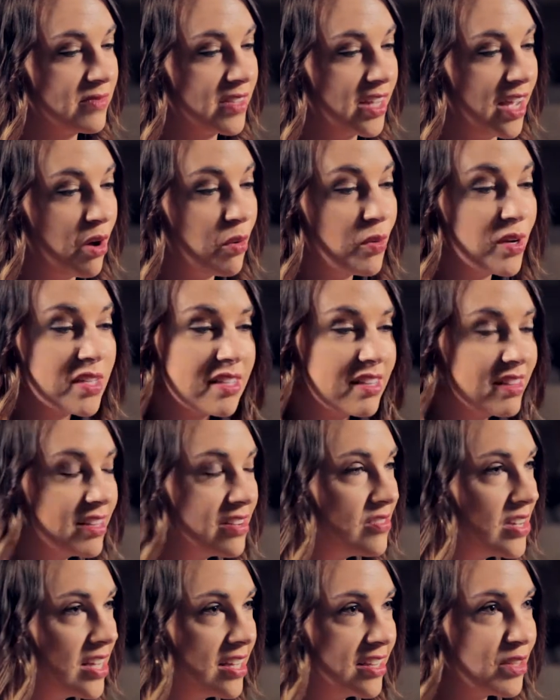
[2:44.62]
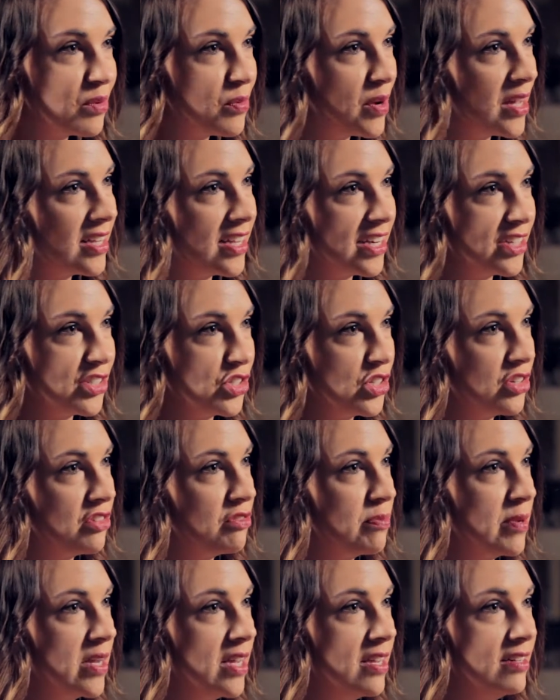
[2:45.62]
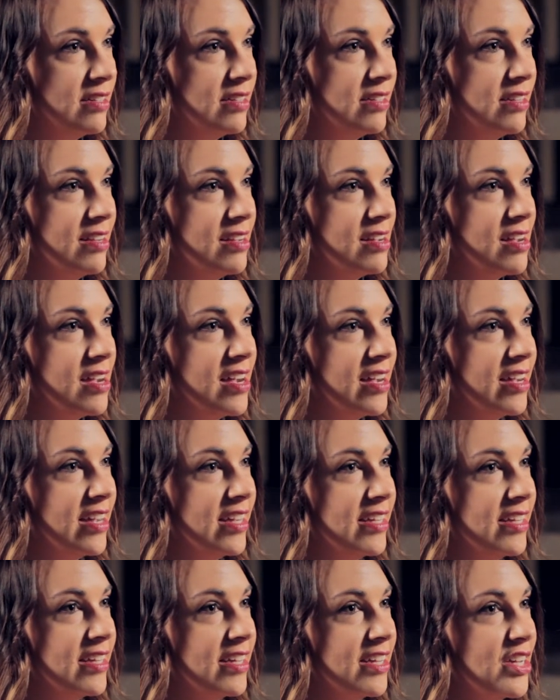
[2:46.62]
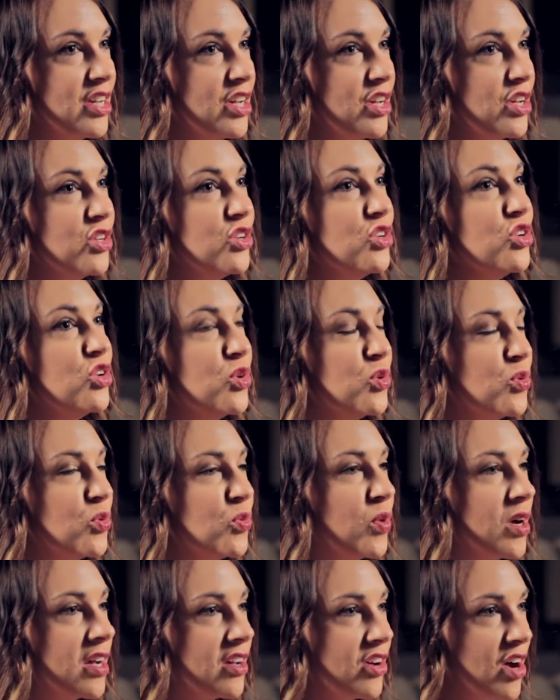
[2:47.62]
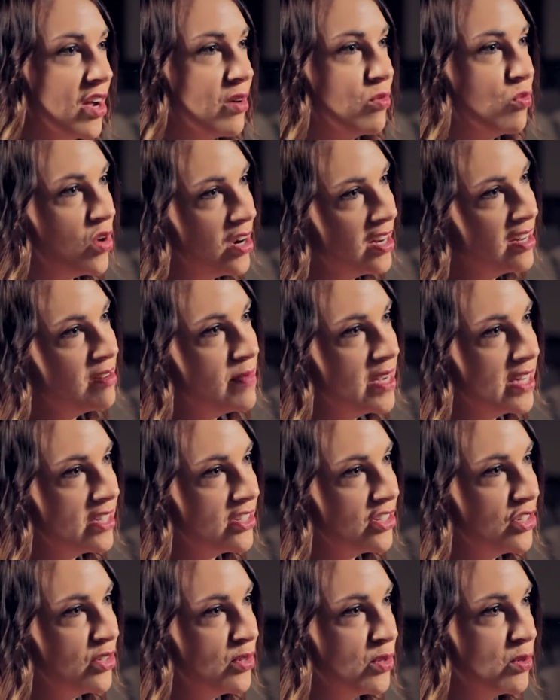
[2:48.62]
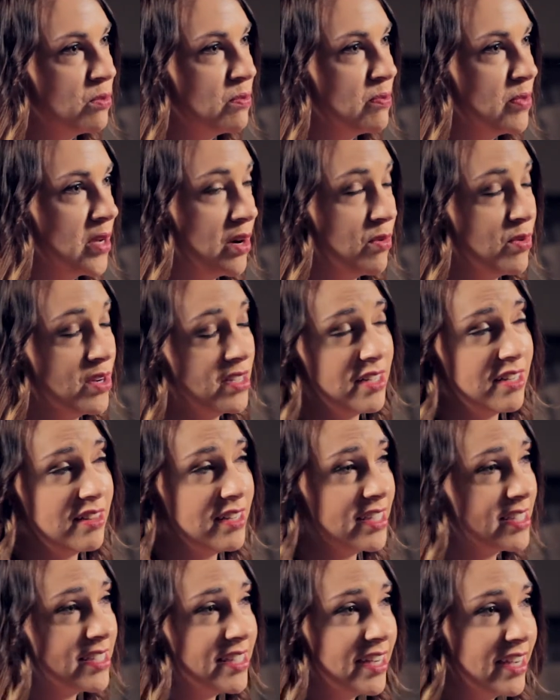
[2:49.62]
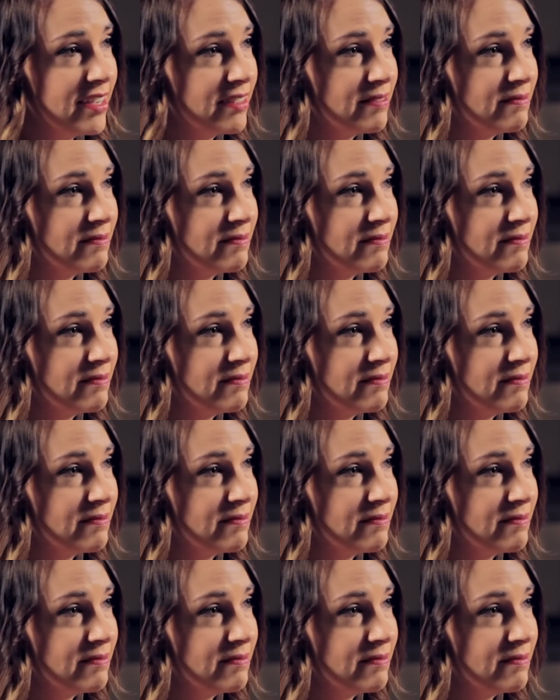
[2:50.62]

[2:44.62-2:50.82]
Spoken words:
I wasn't living the way that I should have been. I knew what God wanted me to do, but I wasn't listening.